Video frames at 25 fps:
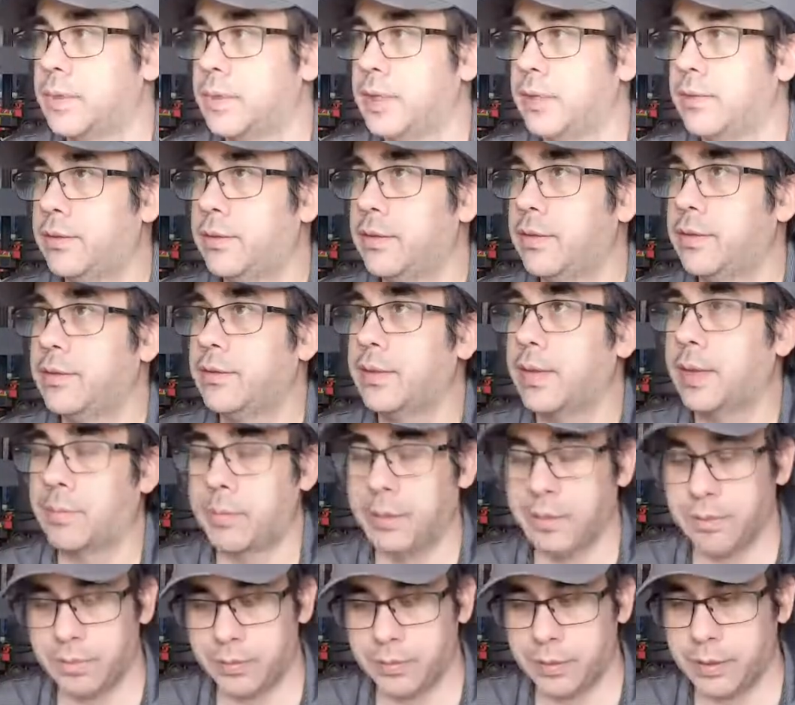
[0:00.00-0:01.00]
pieces that
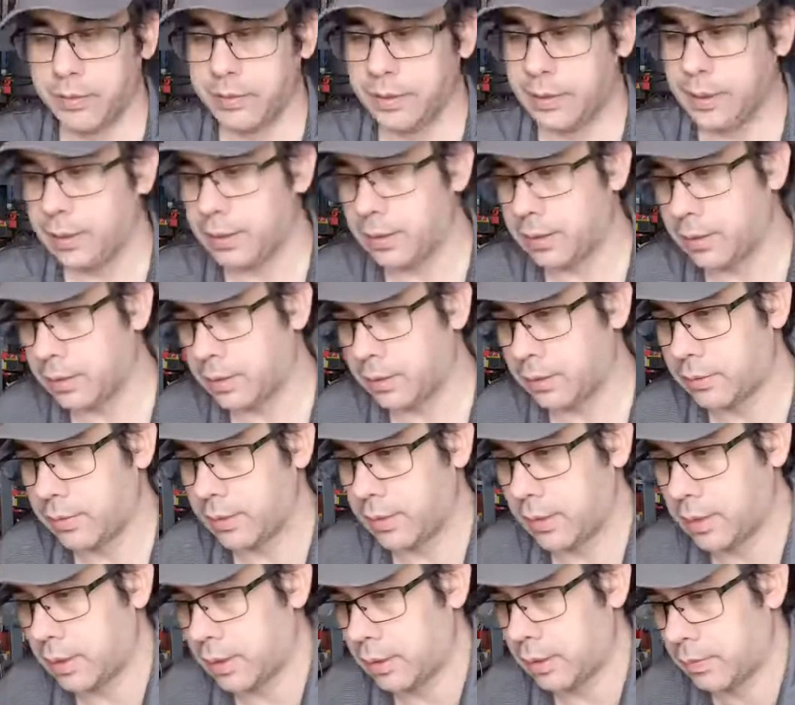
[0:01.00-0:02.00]
I've been printing. Let's
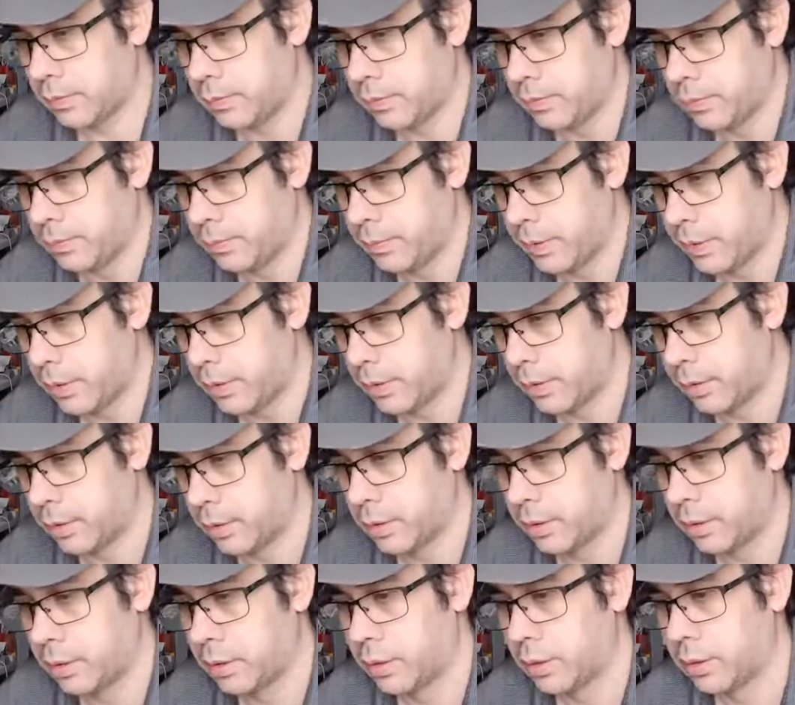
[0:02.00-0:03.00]
see, get a
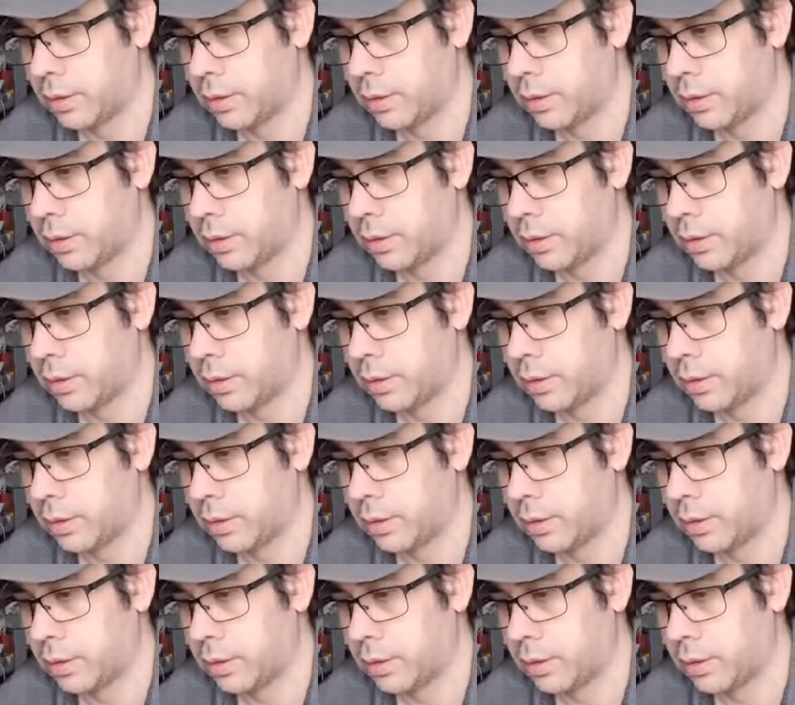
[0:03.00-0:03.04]
better.